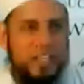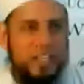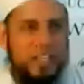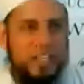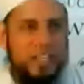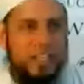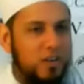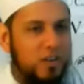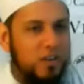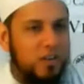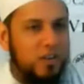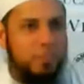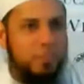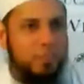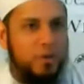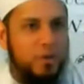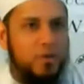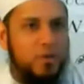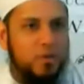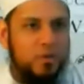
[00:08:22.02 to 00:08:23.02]
Similarly, a
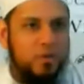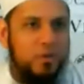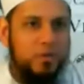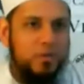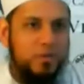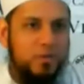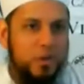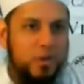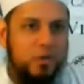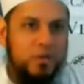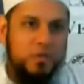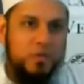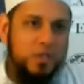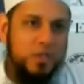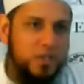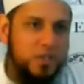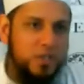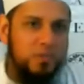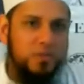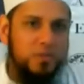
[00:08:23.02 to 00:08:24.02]
person who goes
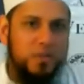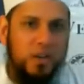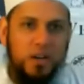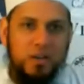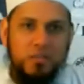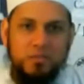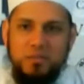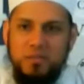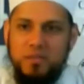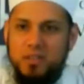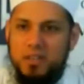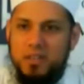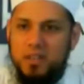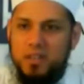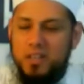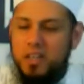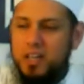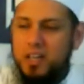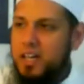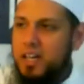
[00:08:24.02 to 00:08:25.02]
and jumps off
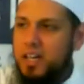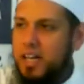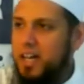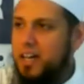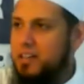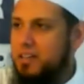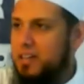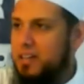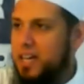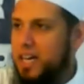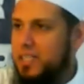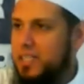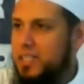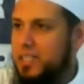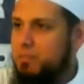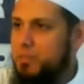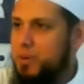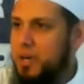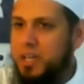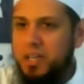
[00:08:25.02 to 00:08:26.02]
and ends
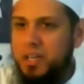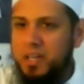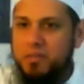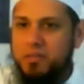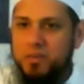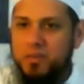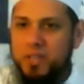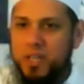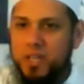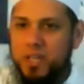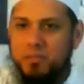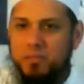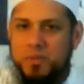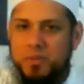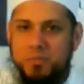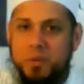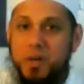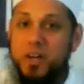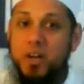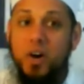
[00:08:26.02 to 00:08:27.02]
up breaking a few
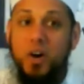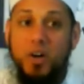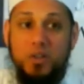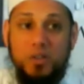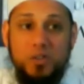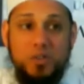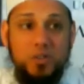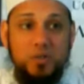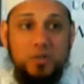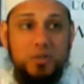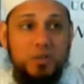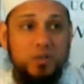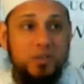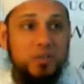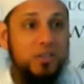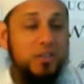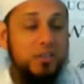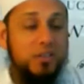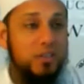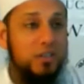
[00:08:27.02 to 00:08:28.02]
limbs, but
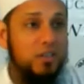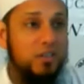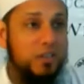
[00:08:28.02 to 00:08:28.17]
also